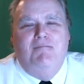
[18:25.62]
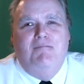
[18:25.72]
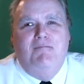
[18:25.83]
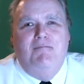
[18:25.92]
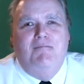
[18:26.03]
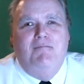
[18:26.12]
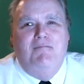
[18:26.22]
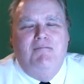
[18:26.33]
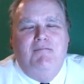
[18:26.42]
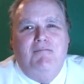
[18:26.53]

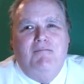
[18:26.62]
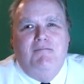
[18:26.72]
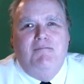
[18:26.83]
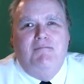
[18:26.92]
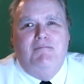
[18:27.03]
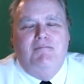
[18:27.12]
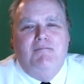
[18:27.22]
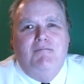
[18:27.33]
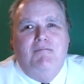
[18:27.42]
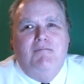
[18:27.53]

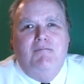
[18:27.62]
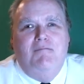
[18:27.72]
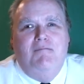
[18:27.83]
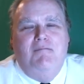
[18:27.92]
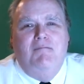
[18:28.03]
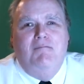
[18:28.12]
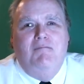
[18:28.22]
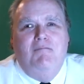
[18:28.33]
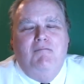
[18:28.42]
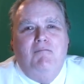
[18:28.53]

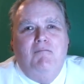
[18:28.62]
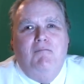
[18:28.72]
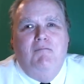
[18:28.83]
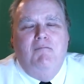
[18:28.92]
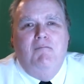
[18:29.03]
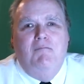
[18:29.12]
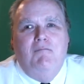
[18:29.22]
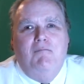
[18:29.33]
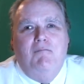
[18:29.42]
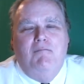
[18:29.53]

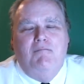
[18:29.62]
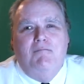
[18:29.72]
[no speech]